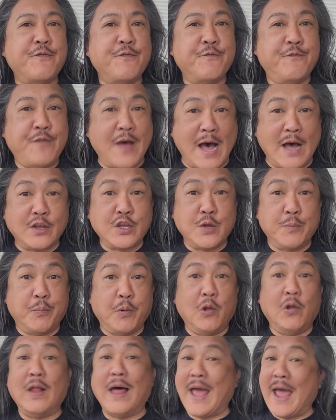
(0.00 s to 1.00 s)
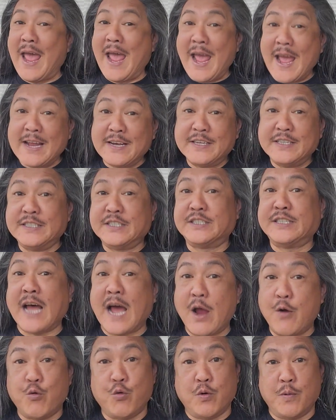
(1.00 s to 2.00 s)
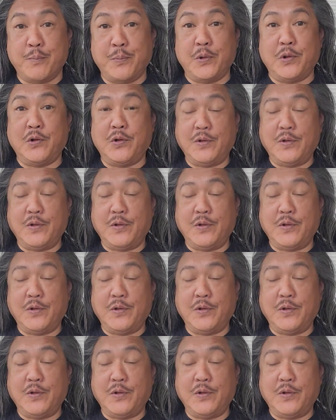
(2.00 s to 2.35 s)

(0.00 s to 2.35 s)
valuable and desirable.